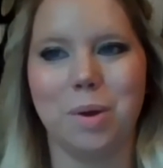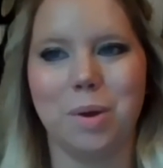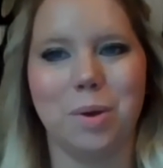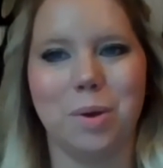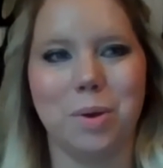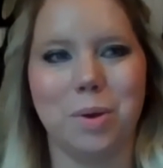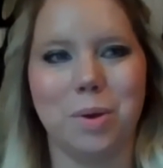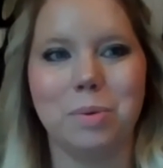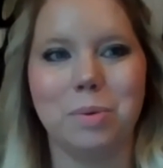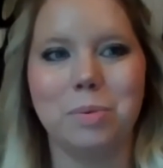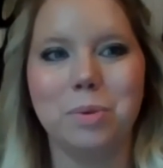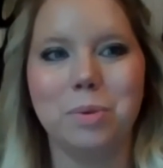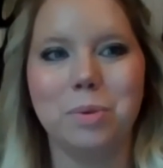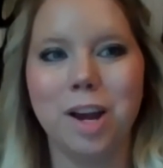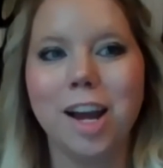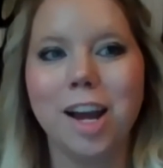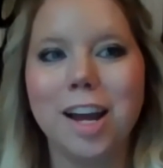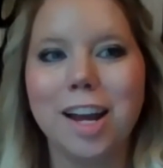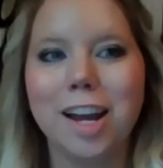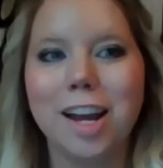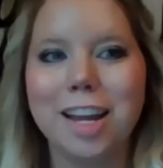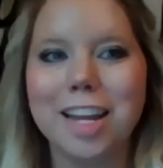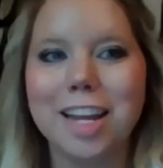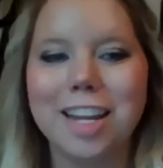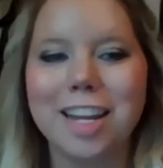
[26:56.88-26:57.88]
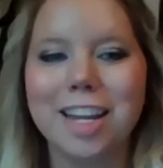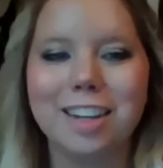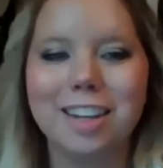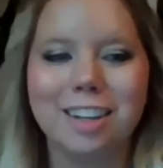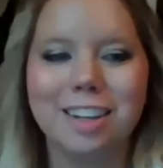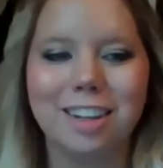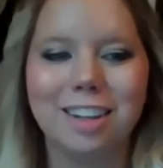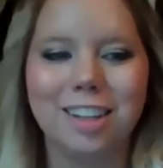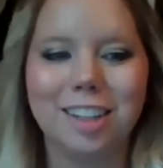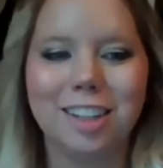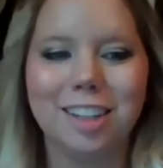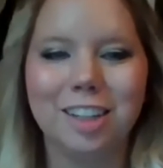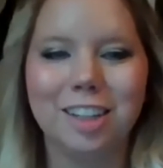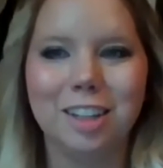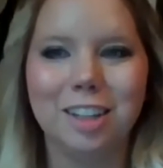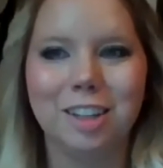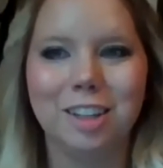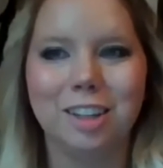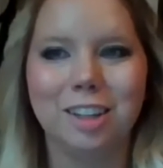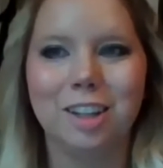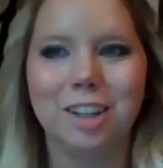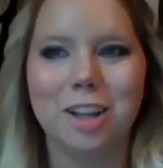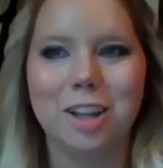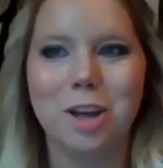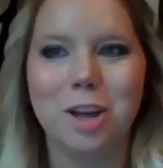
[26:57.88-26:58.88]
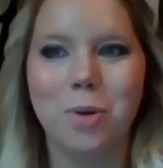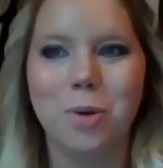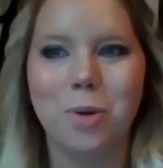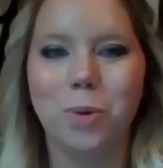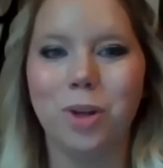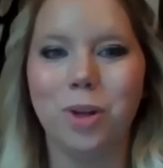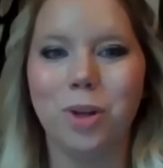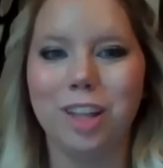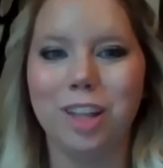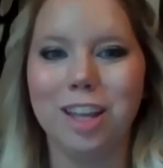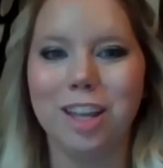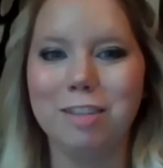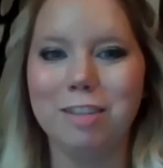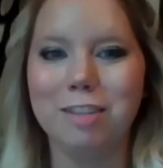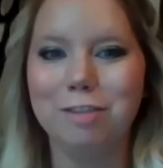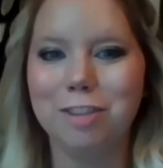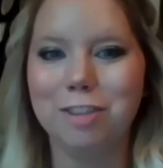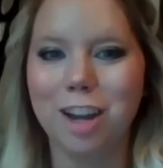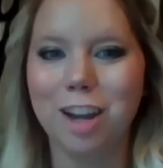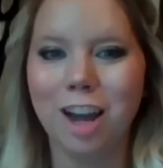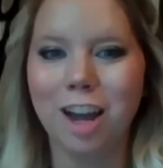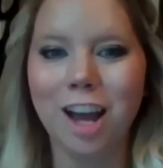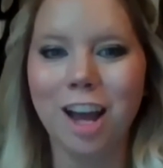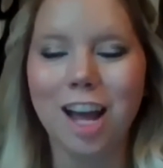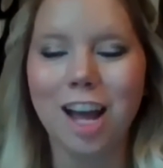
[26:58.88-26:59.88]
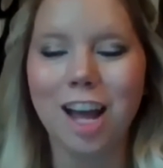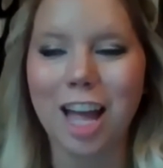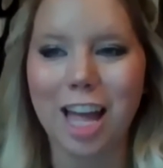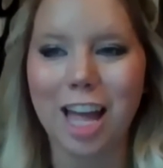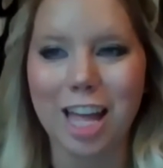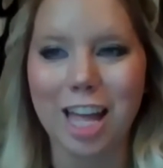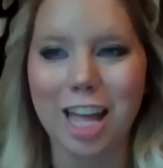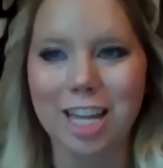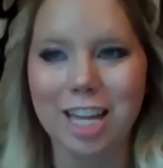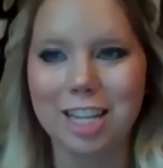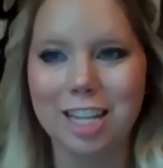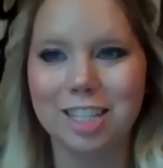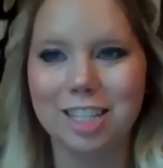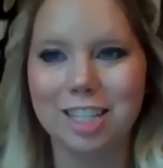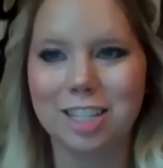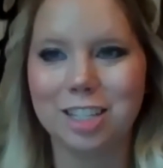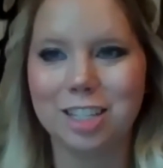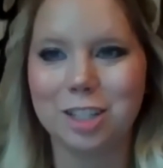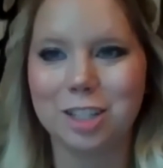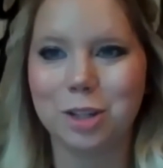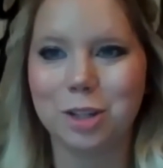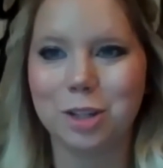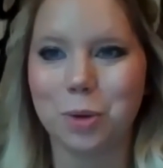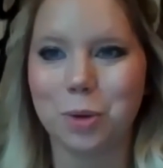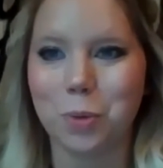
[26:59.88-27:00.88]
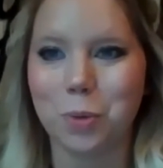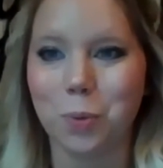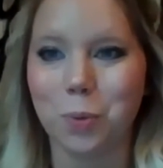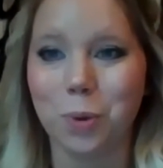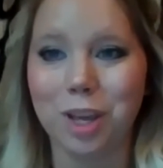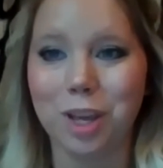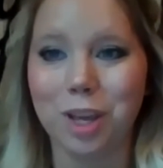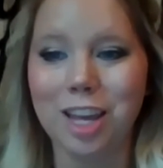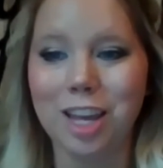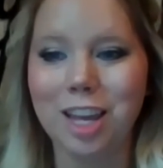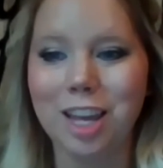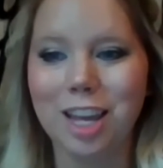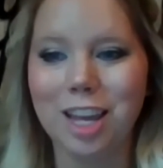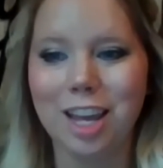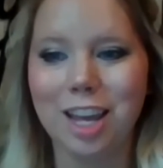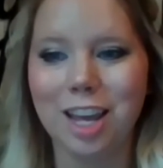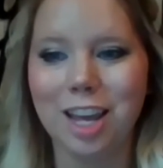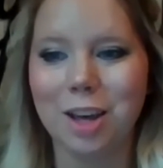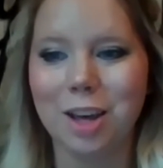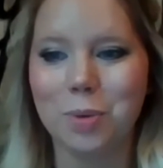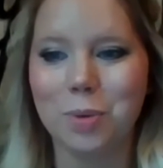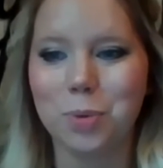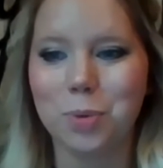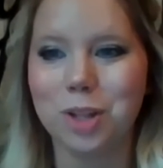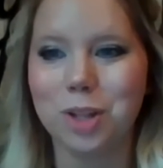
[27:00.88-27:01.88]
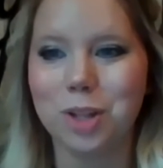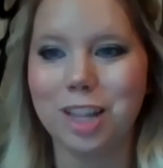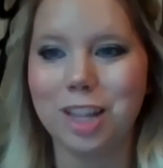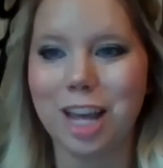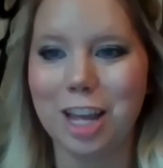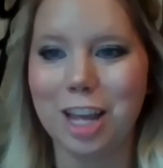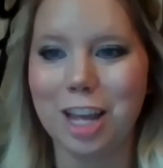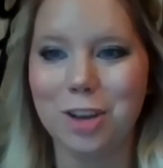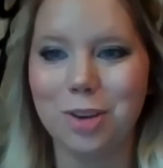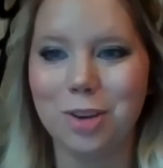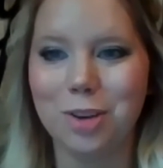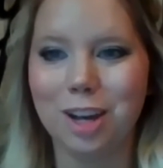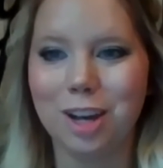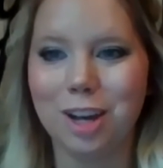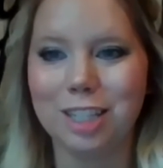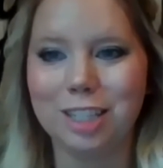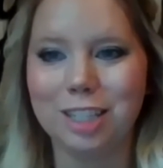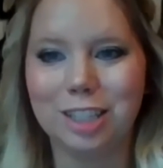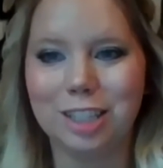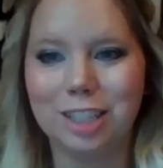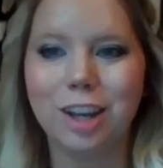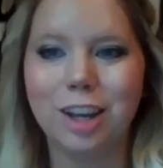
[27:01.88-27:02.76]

All right. Well, if not, we will let you guys